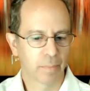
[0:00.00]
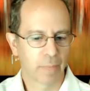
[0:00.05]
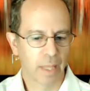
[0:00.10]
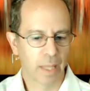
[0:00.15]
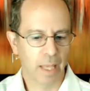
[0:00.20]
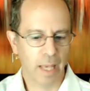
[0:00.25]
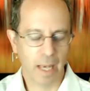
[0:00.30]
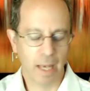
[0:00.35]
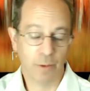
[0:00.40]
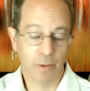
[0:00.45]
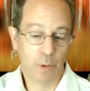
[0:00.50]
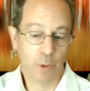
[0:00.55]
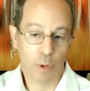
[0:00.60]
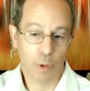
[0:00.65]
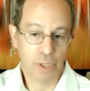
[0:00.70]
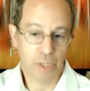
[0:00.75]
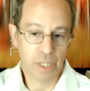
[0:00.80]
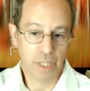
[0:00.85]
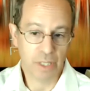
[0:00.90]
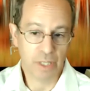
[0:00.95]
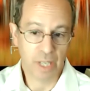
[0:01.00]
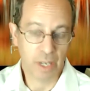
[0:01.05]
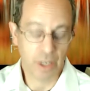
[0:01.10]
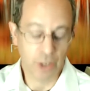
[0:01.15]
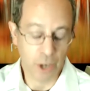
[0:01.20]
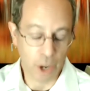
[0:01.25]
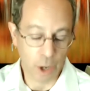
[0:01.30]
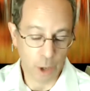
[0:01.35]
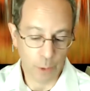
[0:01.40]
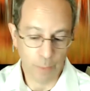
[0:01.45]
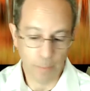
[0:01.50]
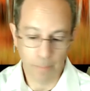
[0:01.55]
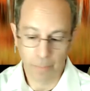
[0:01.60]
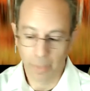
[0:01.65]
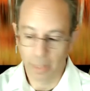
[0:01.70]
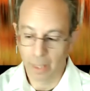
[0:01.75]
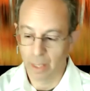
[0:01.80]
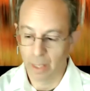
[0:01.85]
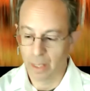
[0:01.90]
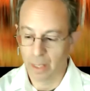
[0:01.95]
And of course, he said no.
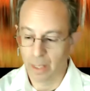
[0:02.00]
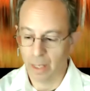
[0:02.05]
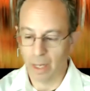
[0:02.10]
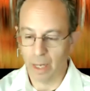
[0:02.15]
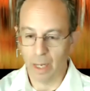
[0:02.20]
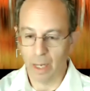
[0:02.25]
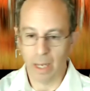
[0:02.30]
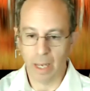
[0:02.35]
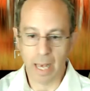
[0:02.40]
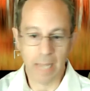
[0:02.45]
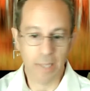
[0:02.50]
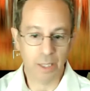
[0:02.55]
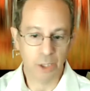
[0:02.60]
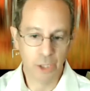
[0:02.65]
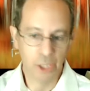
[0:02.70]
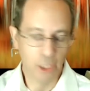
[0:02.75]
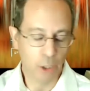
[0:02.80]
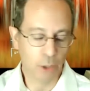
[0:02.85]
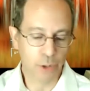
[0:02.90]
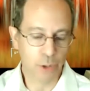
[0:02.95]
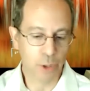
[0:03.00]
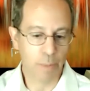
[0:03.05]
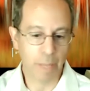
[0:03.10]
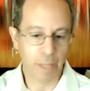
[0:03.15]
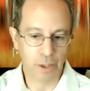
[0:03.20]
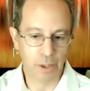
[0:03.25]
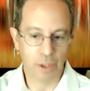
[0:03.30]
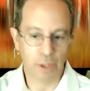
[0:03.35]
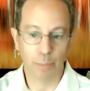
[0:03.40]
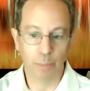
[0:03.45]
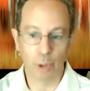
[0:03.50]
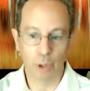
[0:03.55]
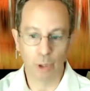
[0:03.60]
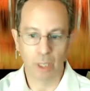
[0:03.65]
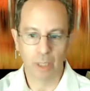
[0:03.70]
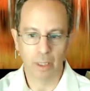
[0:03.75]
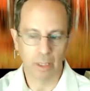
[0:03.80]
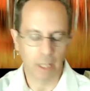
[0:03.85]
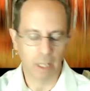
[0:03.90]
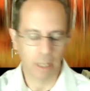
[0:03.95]
And she also mentioned a book
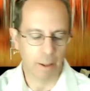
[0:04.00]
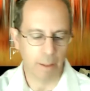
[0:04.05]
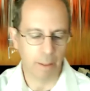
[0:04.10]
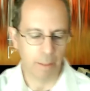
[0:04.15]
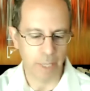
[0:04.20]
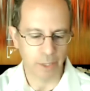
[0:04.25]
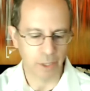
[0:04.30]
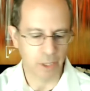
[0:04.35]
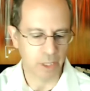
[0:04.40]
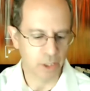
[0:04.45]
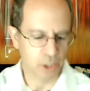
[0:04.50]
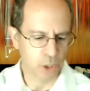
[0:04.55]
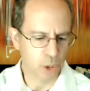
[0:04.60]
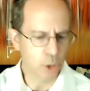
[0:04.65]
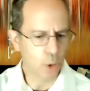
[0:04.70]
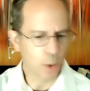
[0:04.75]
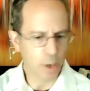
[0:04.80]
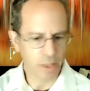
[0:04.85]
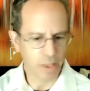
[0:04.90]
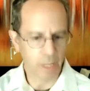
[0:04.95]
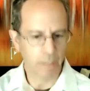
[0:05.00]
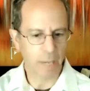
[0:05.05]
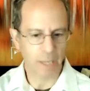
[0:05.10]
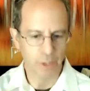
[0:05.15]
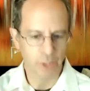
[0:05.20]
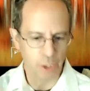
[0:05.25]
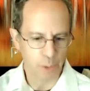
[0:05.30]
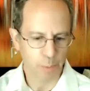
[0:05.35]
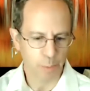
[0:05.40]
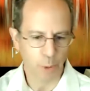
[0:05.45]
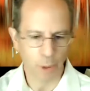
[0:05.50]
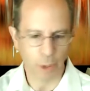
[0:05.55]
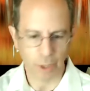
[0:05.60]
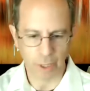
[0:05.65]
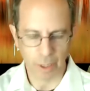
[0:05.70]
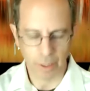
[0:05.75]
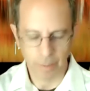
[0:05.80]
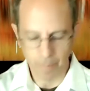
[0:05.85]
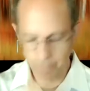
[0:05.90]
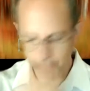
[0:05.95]
I'll mention. Do you know anything about this book
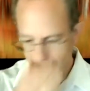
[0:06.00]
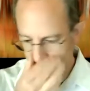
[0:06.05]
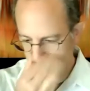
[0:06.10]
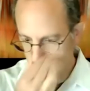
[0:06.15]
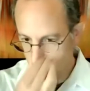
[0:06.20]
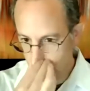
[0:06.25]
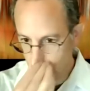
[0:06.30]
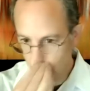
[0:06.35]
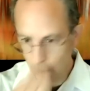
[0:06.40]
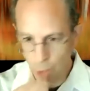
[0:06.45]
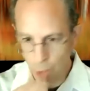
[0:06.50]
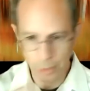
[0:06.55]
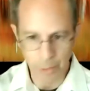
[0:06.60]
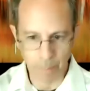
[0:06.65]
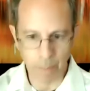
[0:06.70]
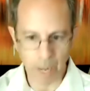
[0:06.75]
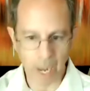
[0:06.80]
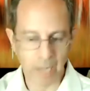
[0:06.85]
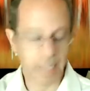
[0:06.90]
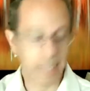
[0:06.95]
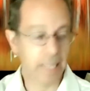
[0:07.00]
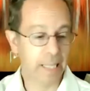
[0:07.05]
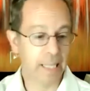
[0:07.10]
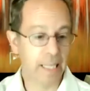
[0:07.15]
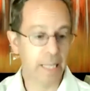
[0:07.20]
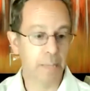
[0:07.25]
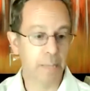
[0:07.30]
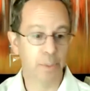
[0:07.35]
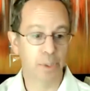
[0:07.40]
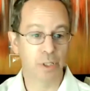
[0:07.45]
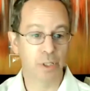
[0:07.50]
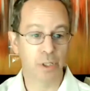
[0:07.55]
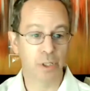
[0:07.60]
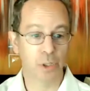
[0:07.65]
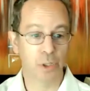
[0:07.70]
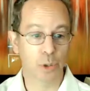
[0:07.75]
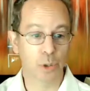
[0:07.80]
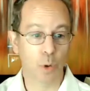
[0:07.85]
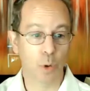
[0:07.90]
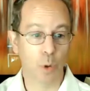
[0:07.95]
called The Body Keeps the
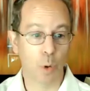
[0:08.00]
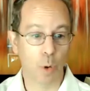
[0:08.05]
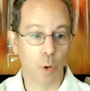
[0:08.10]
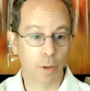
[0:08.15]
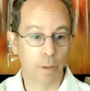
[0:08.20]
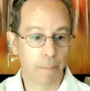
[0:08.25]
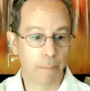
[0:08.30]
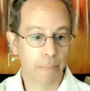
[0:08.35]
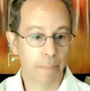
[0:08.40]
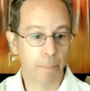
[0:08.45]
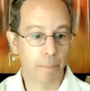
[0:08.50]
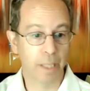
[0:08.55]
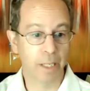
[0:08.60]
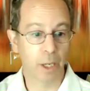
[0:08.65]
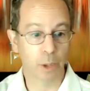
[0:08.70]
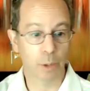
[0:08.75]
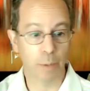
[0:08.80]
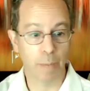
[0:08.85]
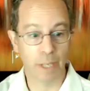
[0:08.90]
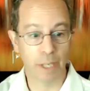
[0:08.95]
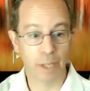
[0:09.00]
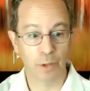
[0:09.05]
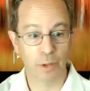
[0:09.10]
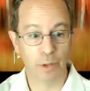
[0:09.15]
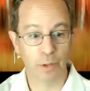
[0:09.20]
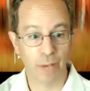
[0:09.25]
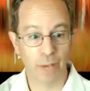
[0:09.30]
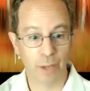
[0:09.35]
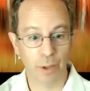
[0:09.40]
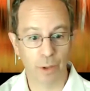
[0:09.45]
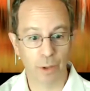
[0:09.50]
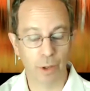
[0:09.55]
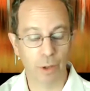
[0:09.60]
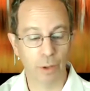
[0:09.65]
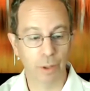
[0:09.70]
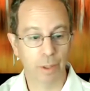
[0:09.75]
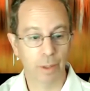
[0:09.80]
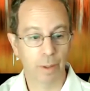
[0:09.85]
Score by Dr. Bessel van der Kolk?